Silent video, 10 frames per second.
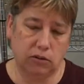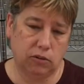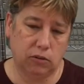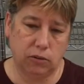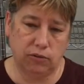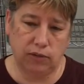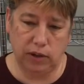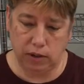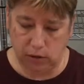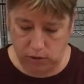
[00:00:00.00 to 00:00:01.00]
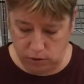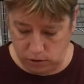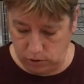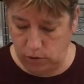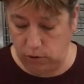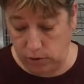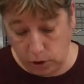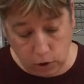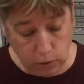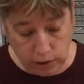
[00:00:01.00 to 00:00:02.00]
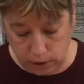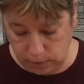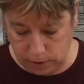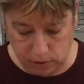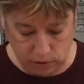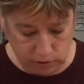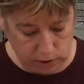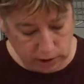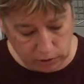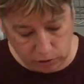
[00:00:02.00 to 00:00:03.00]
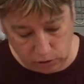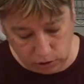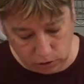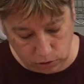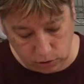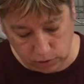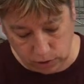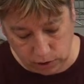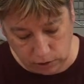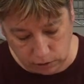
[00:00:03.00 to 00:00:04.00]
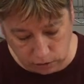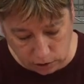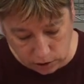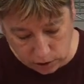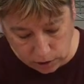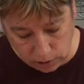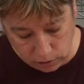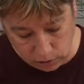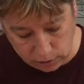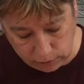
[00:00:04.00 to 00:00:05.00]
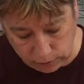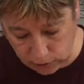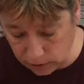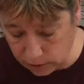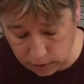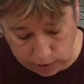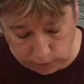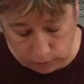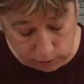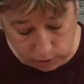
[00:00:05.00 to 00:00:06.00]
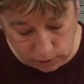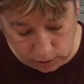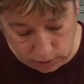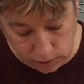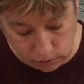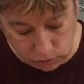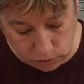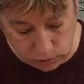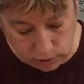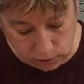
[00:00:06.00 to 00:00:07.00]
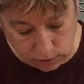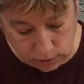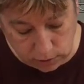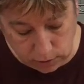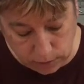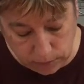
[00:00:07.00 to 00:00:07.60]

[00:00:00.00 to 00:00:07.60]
Sgraffito, you know it, but just in case you don't, you've got your stuff here. I'm just gonna go ahead and ruin this thing.